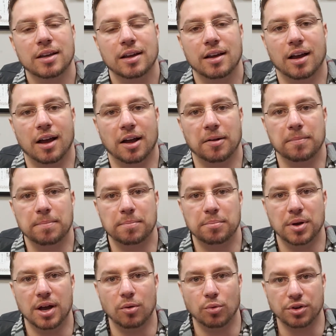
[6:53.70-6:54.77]

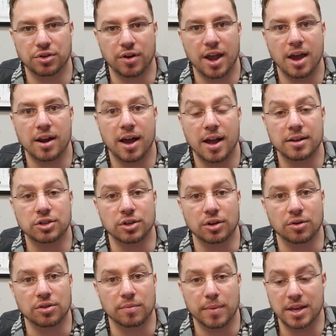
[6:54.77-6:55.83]
but with your head
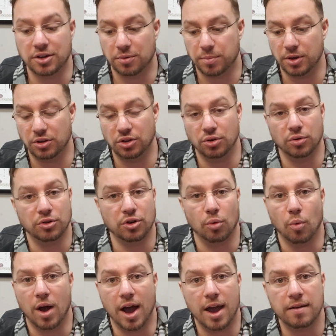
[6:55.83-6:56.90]
honchos. It may just be you and your
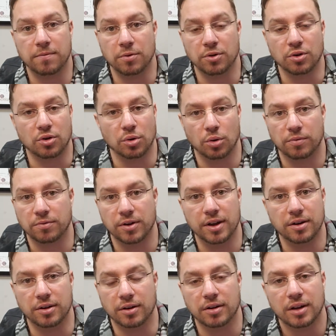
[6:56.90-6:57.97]
wife or your
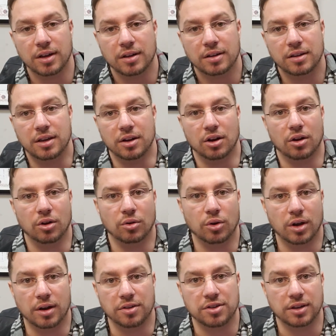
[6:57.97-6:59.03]
girlfriend or, you know,
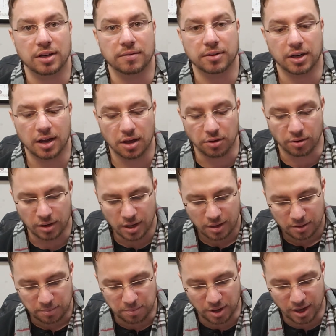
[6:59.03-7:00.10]
a significant other.
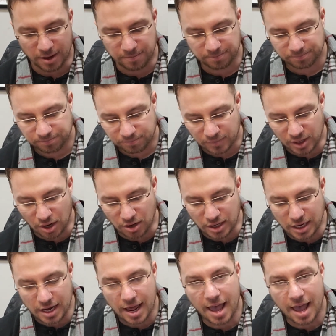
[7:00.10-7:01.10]
But, you know, you need to